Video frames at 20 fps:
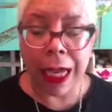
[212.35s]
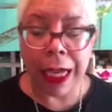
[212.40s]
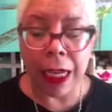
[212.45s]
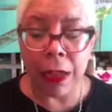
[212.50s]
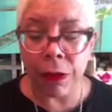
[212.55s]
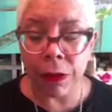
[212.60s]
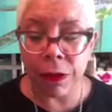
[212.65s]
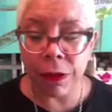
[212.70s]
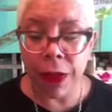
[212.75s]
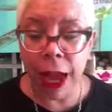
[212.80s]

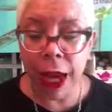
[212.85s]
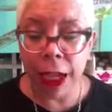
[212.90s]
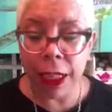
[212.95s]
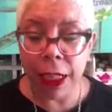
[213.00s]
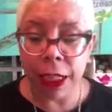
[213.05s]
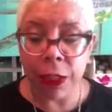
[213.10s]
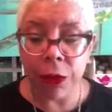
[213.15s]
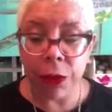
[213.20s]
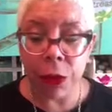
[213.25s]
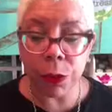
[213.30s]
In fact,
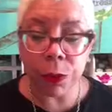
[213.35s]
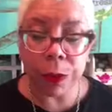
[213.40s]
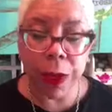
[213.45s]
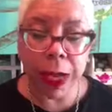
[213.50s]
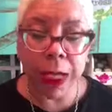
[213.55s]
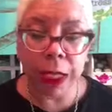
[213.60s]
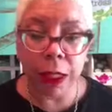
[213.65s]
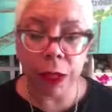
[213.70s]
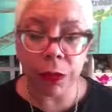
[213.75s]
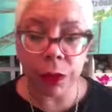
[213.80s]
if you
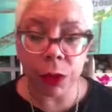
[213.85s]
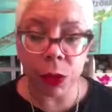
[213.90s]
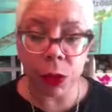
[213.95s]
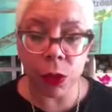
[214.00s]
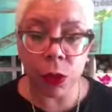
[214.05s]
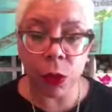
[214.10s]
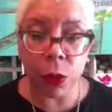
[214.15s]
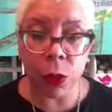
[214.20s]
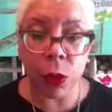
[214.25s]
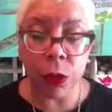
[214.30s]
make an
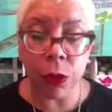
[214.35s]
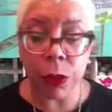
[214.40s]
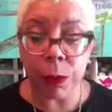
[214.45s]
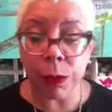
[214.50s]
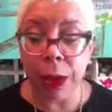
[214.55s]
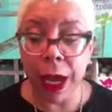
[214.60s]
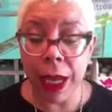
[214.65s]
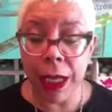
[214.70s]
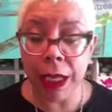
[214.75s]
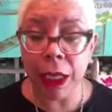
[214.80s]
infused oil,
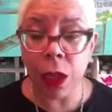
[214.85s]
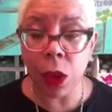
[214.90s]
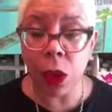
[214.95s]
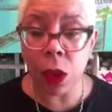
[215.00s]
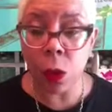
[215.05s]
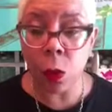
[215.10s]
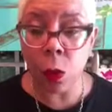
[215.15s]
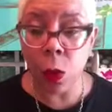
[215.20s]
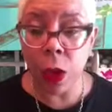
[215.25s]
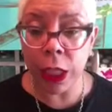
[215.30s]
depending
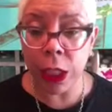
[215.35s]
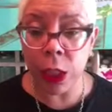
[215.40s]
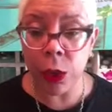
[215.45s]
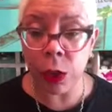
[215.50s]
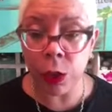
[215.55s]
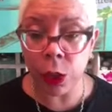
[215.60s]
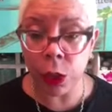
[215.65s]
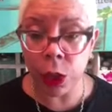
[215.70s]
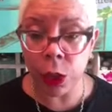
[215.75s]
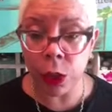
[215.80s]
on what you
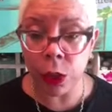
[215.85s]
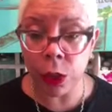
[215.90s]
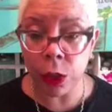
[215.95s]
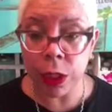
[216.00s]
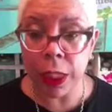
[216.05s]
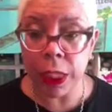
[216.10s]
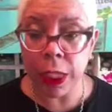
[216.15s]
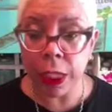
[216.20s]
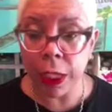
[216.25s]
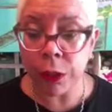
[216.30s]

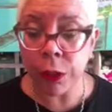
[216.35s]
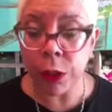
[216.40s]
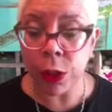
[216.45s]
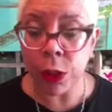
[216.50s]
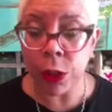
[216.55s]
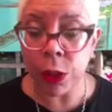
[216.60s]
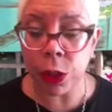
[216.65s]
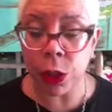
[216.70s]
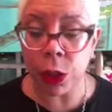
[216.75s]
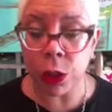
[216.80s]
use, if
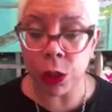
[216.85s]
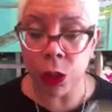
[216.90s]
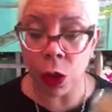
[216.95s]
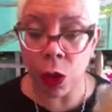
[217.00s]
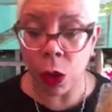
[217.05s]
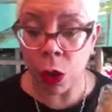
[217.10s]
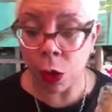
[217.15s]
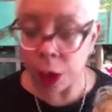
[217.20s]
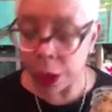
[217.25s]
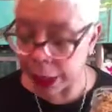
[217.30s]
you use
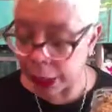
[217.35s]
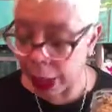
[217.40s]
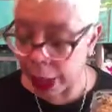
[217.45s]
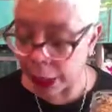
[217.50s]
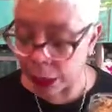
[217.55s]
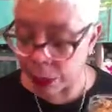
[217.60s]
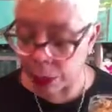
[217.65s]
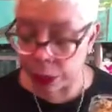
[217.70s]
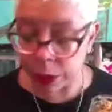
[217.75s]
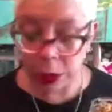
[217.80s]
all
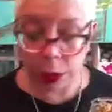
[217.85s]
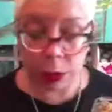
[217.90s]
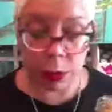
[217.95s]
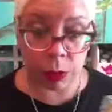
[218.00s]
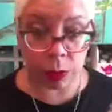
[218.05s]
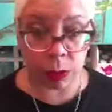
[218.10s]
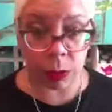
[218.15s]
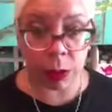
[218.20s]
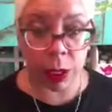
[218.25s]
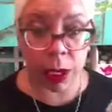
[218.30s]
organic, which
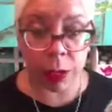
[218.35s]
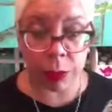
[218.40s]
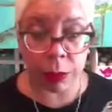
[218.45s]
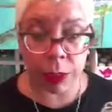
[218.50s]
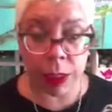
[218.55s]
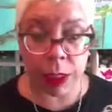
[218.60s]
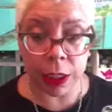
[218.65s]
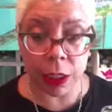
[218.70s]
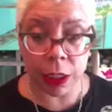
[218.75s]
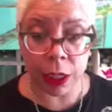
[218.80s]
is what I
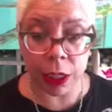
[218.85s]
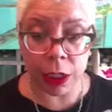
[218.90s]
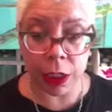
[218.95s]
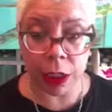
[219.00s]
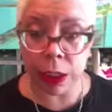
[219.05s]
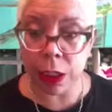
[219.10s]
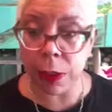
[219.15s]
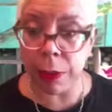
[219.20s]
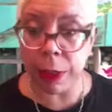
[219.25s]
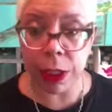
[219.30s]
would suggest,
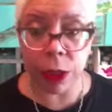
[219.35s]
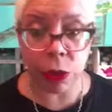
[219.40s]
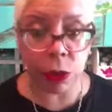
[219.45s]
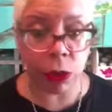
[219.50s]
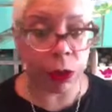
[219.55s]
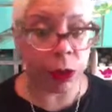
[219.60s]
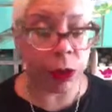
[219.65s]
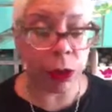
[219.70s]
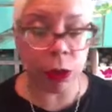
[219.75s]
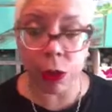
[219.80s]
just to make
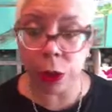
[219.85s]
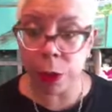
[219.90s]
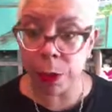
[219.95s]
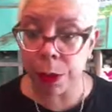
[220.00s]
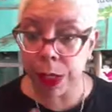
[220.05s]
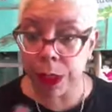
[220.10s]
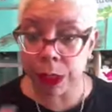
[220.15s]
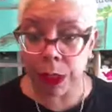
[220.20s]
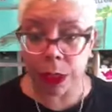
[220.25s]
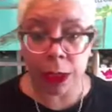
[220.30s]
sure that there are no
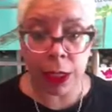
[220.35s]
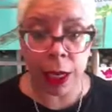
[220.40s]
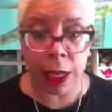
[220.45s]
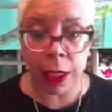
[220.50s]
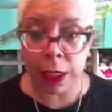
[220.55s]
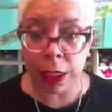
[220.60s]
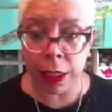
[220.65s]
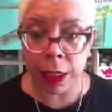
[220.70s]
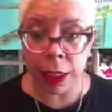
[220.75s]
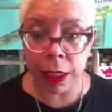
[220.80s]

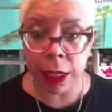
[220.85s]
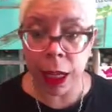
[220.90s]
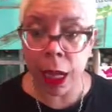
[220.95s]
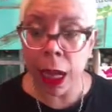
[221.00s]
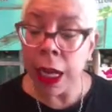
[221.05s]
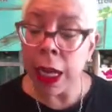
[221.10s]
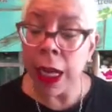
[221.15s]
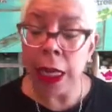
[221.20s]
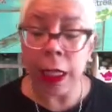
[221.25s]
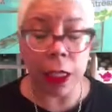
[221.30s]
pesticides in it,
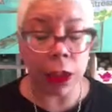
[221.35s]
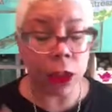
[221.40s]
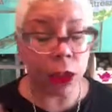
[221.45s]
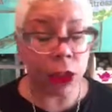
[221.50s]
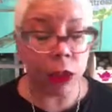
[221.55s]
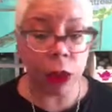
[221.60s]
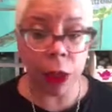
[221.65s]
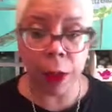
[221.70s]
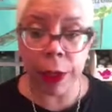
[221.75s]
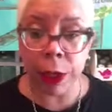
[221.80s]
unless
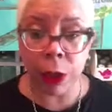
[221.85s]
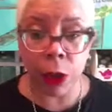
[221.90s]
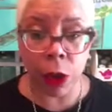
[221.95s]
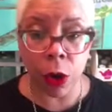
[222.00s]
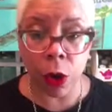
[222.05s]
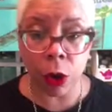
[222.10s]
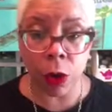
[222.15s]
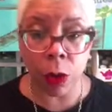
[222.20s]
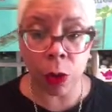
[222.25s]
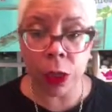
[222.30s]
you're growing your
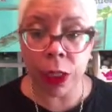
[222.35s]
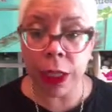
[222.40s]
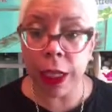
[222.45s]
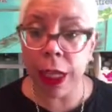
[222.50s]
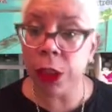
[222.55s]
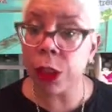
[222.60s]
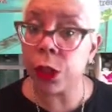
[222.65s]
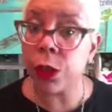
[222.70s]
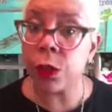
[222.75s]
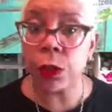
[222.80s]
own, in which
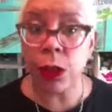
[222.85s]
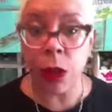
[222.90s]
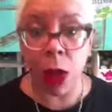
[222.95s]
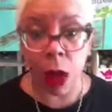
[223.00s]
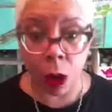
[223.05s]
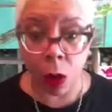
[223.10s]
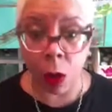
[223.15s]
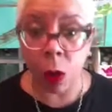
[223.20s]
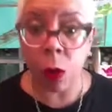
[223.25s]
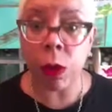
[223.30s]
case you
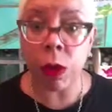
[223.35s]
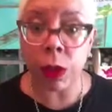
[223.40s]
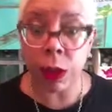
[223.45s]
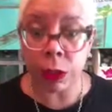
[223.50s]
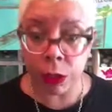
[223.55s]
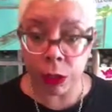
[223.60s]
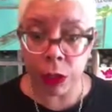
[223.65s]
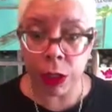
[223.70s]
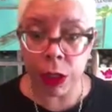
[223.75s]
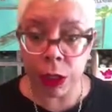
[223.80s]
know what you're
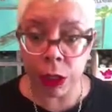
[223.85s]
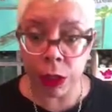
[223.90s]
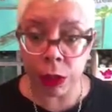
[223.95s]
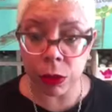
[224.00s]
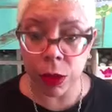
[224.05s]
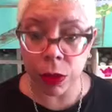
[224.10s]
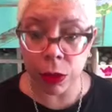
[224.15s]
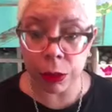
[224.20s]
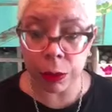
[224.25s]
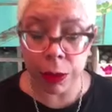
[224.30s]
using to
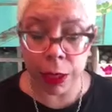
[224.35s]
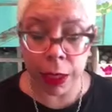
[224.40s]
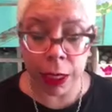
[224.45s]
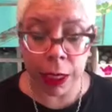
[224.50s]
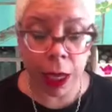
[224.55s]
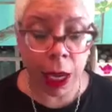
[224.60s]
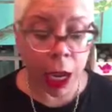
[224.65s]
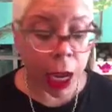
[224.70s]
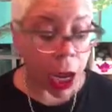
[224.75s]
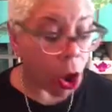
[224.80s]
grow the
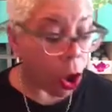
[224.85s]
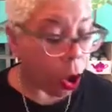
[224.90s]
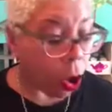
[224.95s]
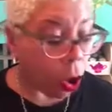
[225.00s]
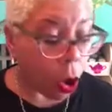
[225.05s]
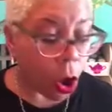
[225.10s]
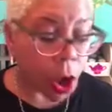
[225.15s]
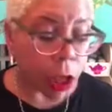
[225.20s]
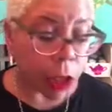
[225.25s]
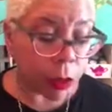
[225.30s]
plant,
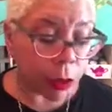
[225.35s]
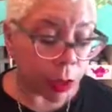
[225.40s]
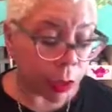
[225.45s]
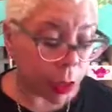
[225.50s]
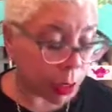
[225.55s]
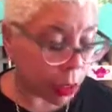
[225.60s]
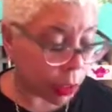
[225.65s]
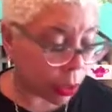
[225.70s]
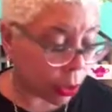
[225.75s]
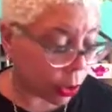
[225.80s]
all you
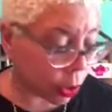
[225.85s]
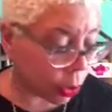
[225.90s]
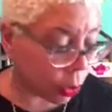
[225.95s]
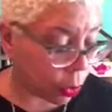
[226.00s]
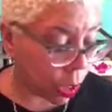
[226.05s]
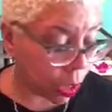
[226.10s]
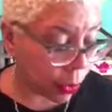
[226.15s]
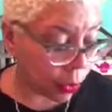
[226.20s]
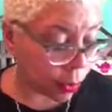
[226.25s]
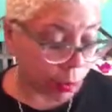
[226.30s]
need to
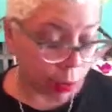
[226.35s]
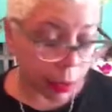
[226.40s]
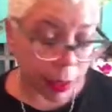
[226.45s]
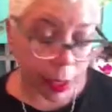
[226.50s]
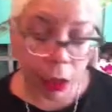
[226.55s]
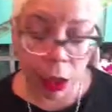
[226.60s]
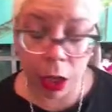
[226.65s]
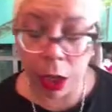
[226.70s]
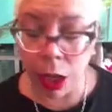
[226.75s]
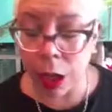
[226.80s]
do, and
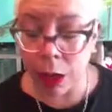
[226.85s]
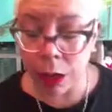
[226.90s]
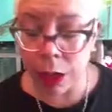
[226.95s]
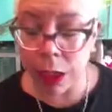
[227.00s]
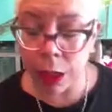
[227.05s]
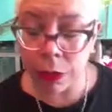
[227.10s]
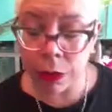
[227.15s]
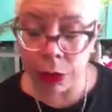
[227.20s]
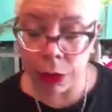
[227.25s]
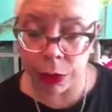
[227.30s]
there are
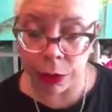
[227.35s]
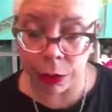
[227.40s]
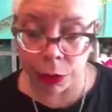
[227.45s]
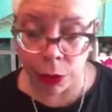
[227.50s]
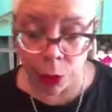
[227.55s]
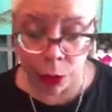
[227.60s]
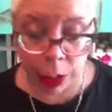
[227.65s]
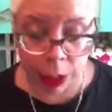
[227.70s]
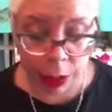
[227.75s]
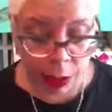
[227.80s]
several different
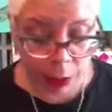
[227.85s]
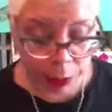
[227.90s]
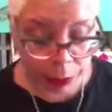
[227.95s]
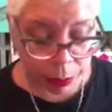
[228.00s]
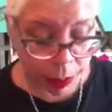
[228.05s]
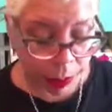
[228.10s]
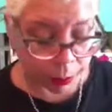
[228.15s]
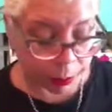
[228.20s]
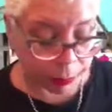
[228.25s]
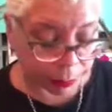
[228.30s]
ways,
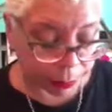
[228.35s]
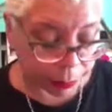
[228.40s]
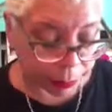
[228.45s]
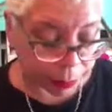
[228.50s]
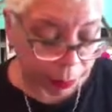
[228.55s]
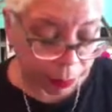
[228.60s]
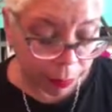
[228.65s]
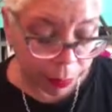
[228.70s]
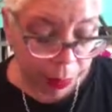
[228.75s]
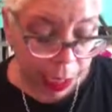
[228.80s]
but
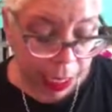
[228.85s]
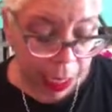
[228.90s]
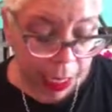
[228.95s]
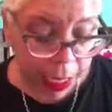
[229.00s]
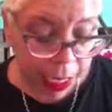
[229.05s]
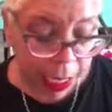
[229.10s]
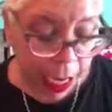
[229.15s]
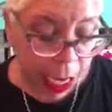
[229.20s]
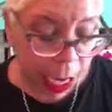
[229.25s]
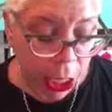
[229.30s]

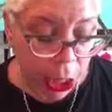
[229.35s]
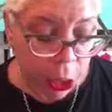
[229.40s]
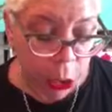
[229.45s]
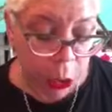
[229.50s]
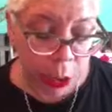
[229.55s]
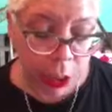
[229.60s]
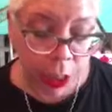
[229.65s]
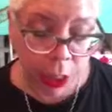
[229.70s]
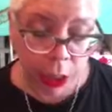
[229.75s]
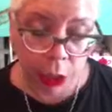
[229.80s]

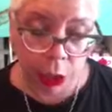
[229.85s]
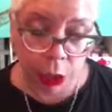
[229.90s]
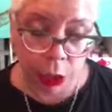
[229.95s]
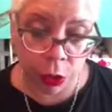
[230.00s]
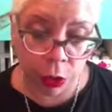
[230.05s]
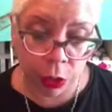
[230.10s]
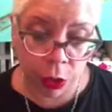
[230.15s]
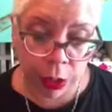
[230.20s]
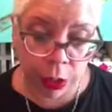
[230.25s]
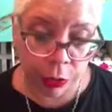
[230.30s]
you can
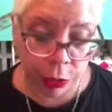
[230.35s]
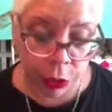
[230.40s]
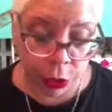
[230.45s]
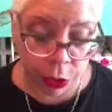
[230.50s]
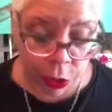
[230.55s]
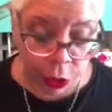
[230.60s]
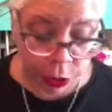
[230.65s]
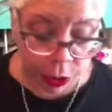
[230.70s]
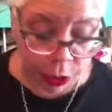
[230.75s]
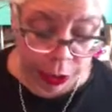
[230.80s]
use, if you're
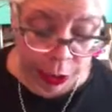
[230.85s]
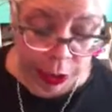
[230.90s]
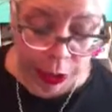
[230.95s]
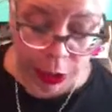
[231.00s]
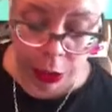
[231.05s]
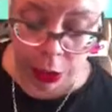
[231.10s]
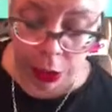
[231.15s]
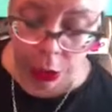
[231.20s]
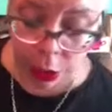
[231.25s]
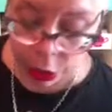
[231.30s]
using
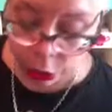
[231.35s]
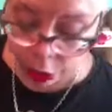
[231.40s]
it